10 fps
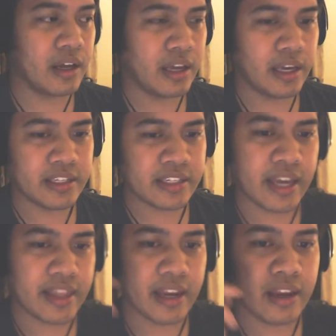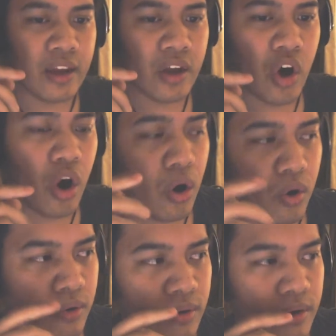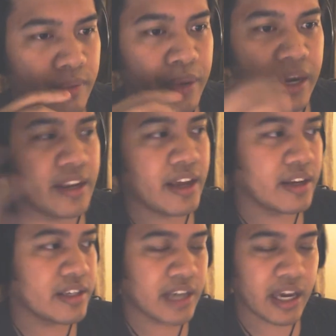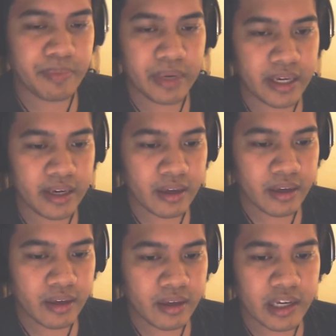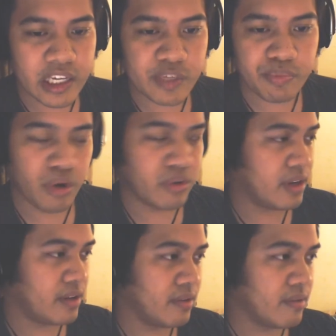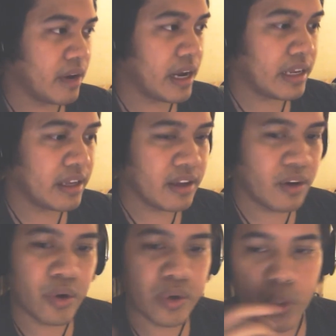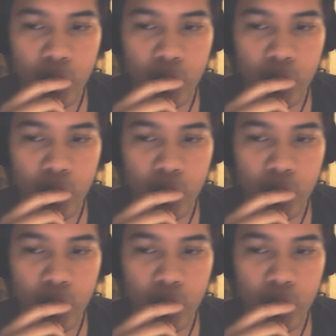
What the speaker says: say that, oh, Bayonetta's side B is broken, right? Or